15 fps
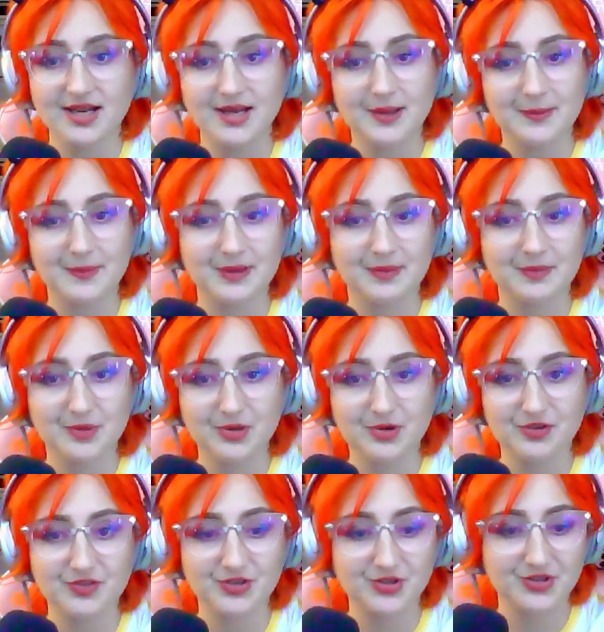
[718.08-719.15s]
my
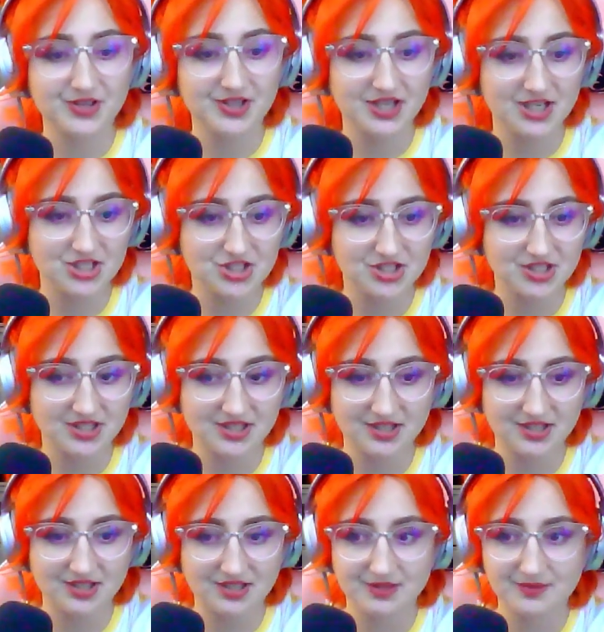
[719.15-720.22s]
beautiful creation
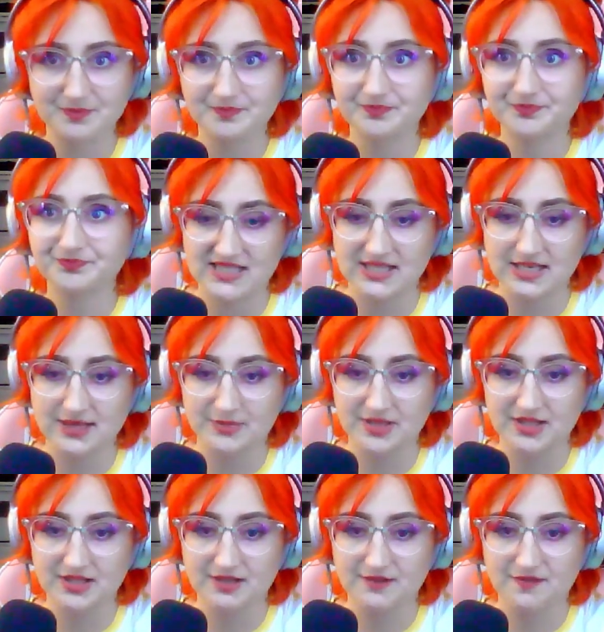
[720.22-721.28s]
here. I'm going
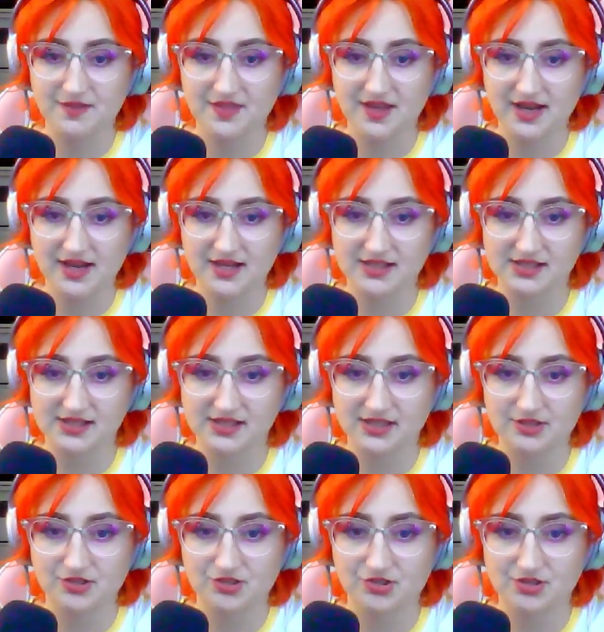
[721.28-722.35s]
to leave that as the
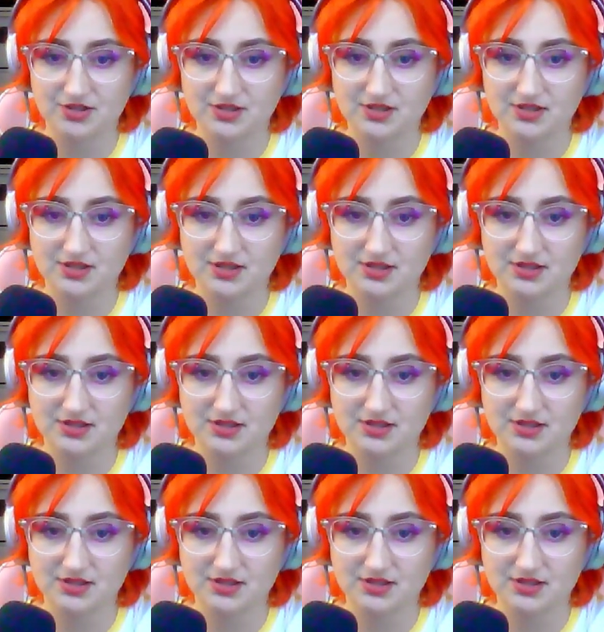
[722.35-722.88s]
entrance.